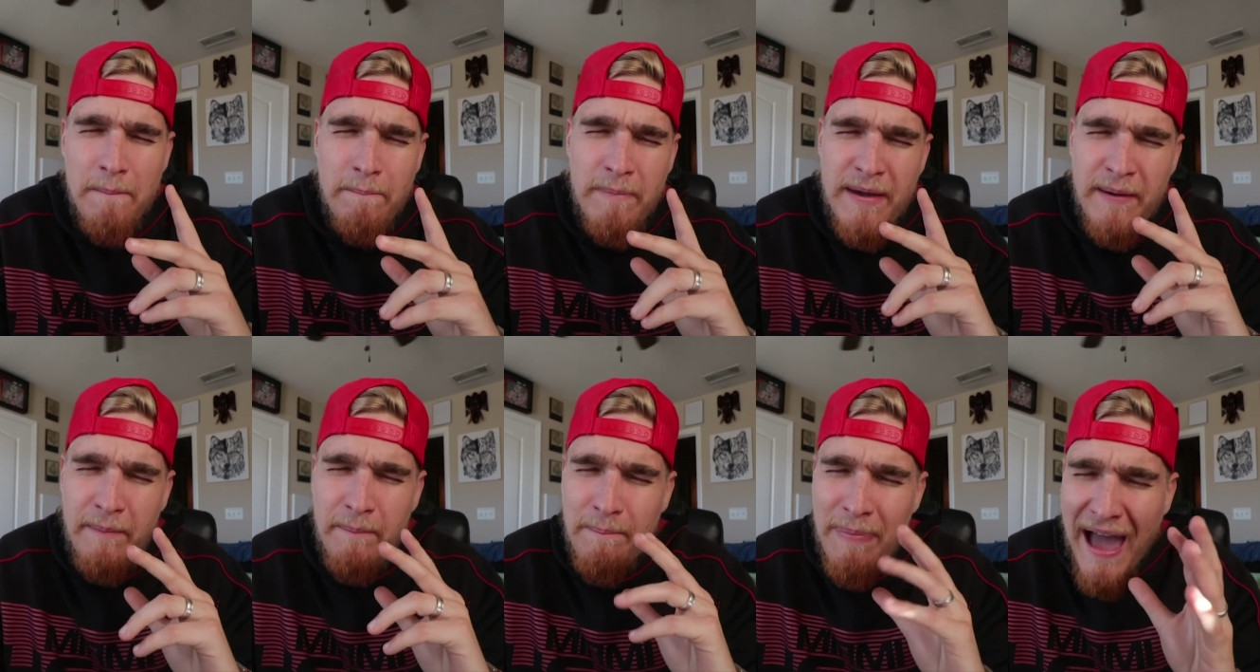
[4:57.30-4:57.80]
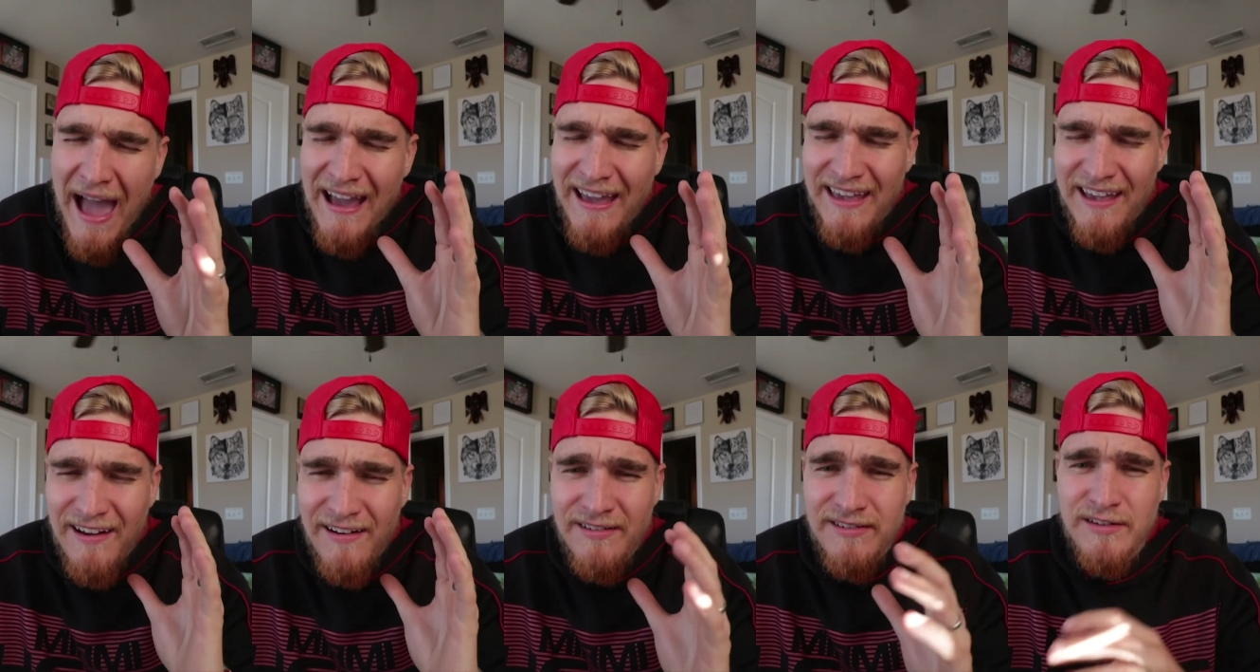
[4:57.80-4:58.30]
Be
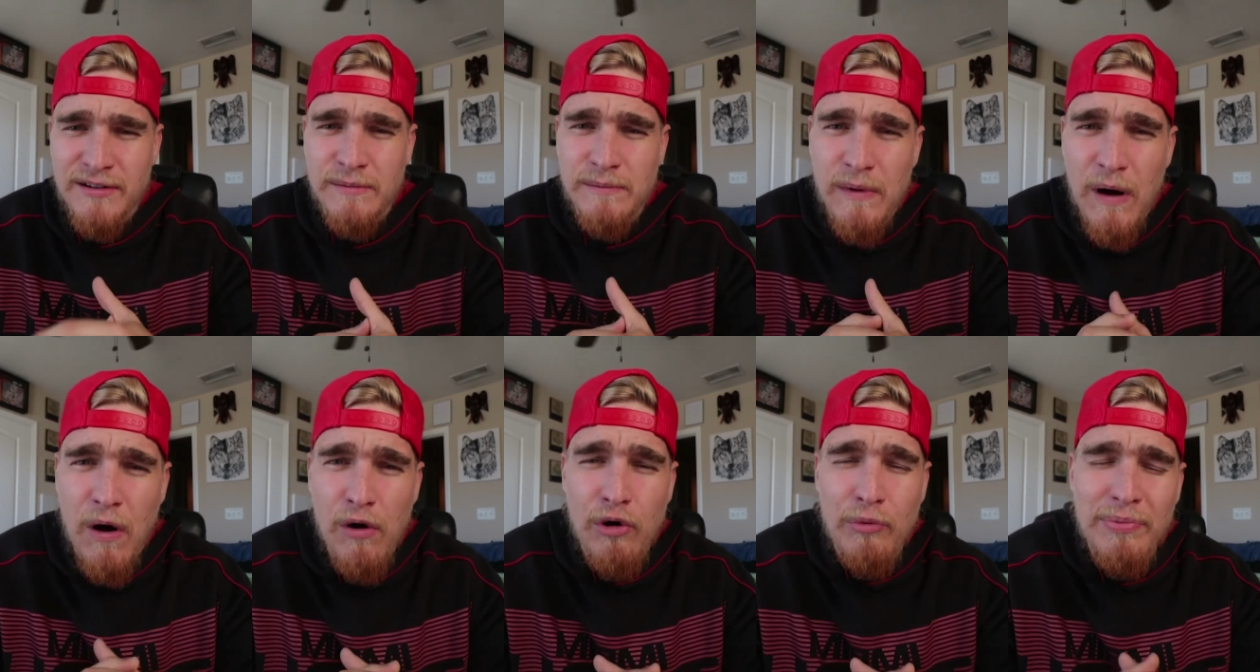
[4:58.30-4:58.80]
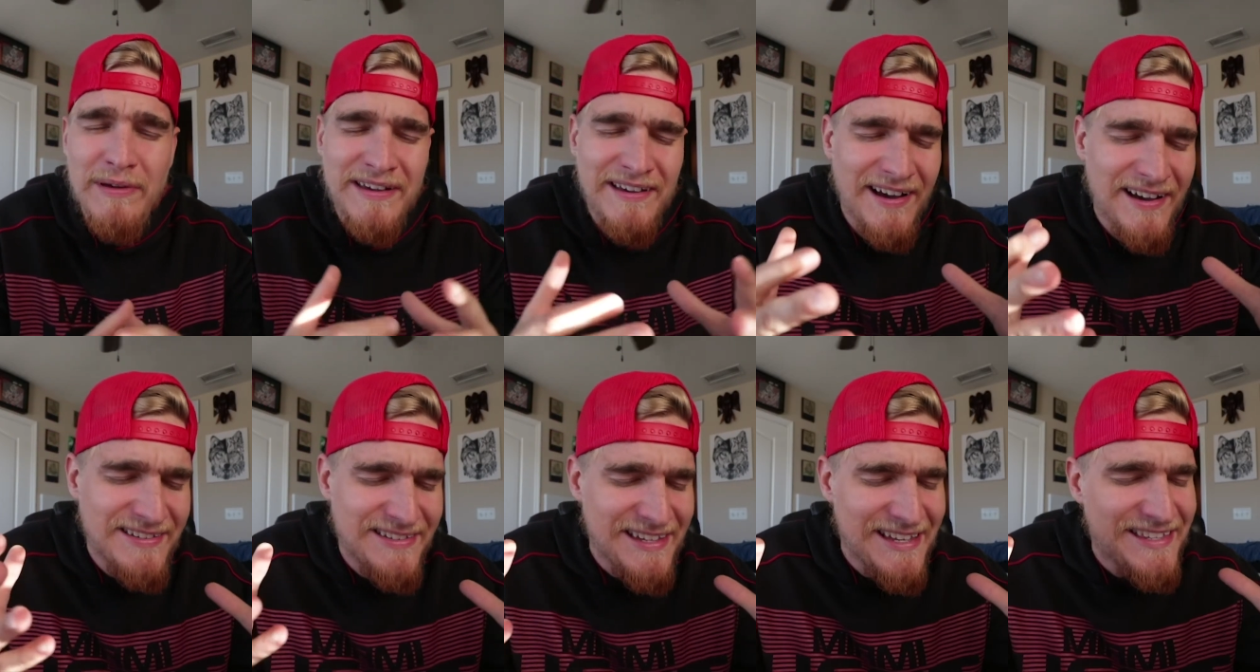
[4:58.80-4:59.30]
back here tomorrow
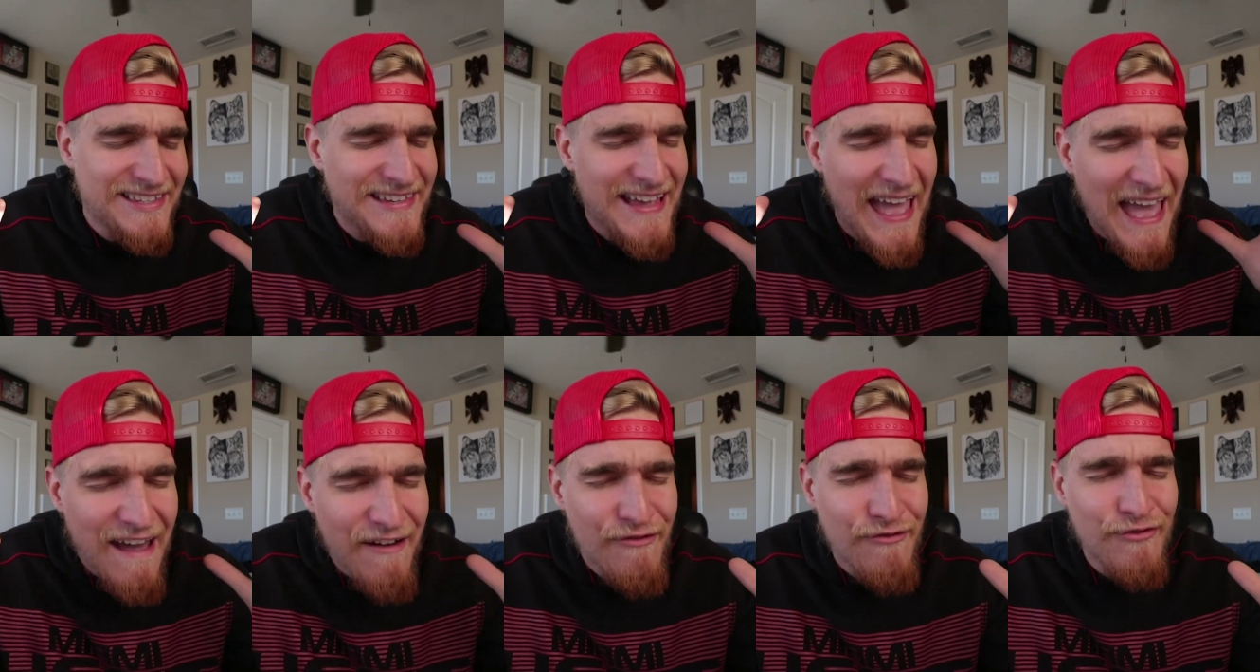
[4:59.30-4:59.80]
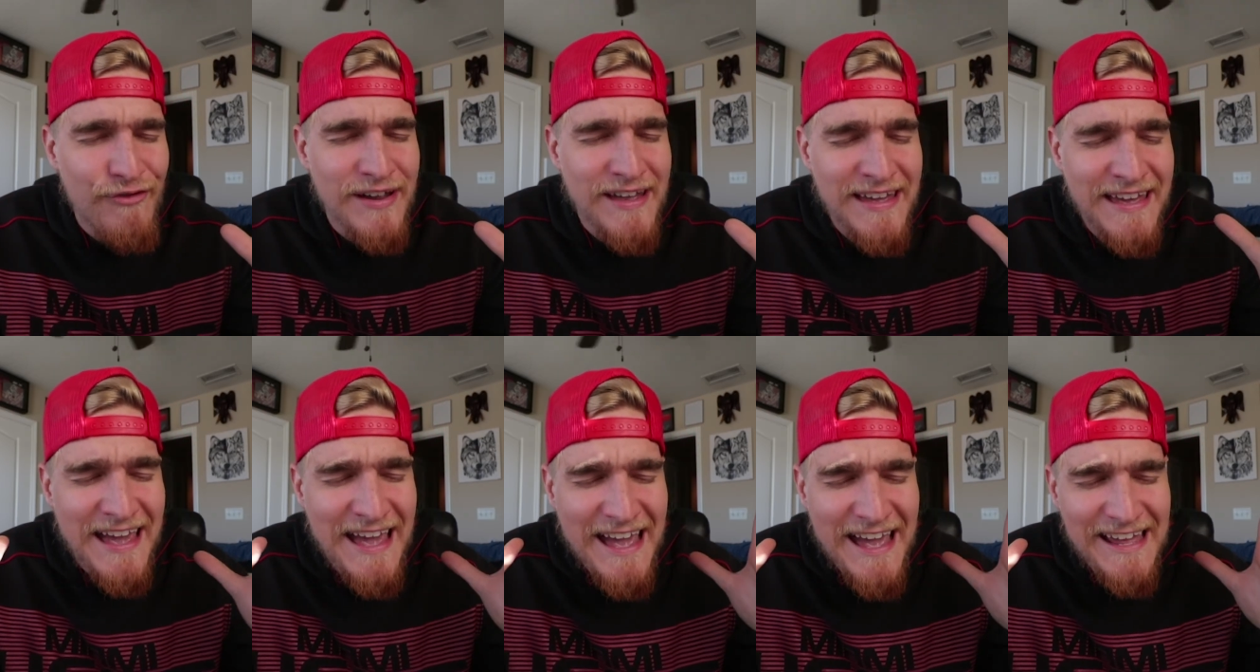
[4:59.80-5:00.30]
because it's every